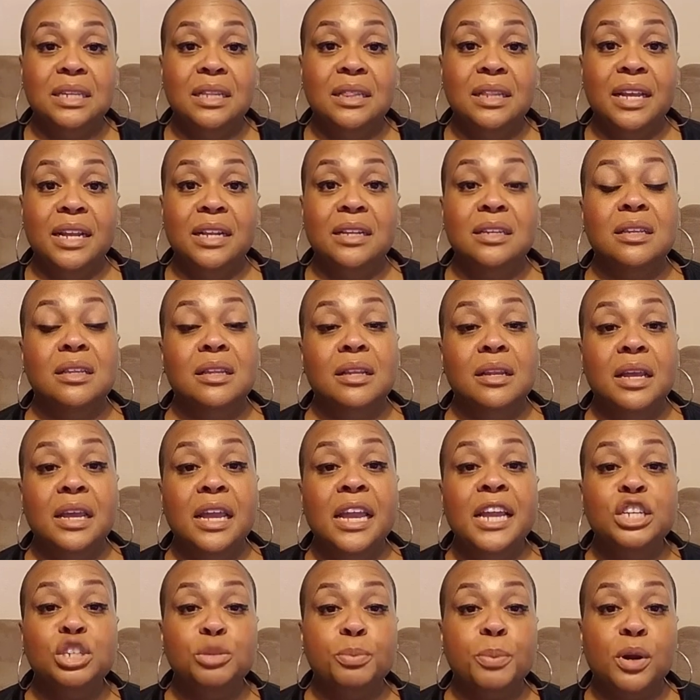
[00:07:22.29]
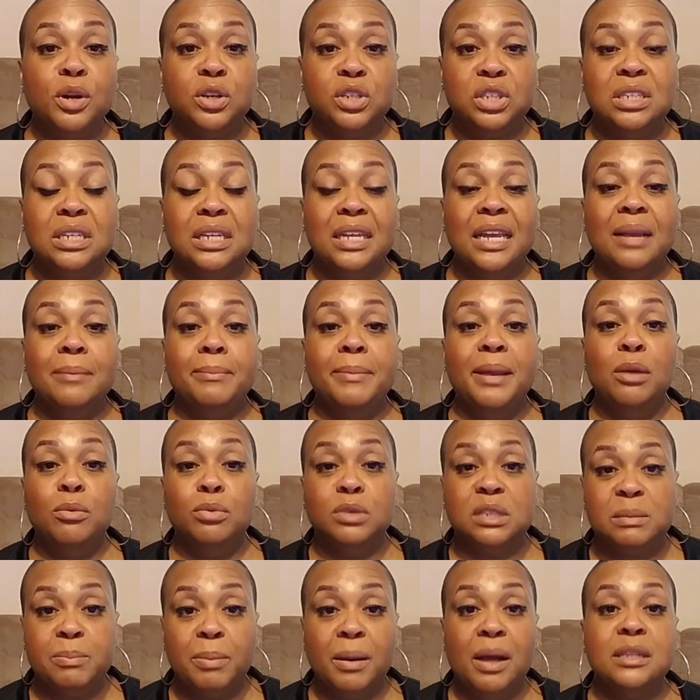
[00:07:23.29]
and then each person can be
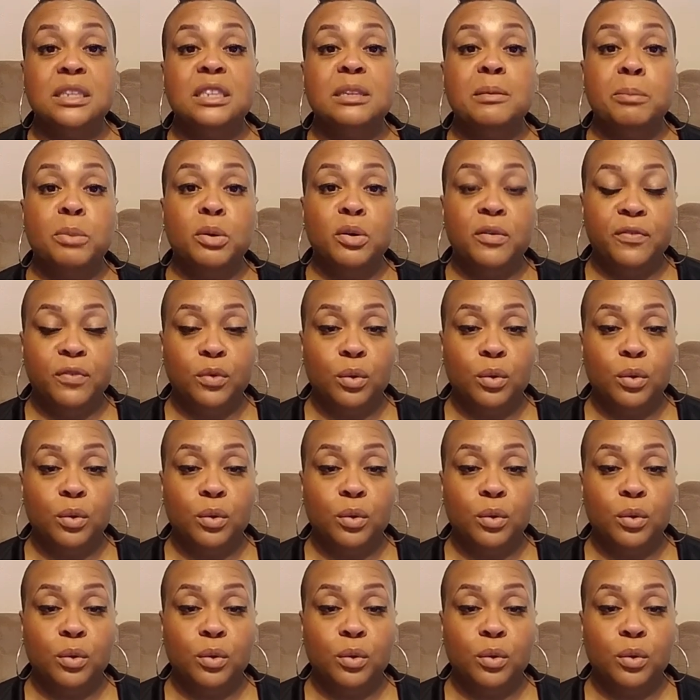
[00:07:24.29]
responsible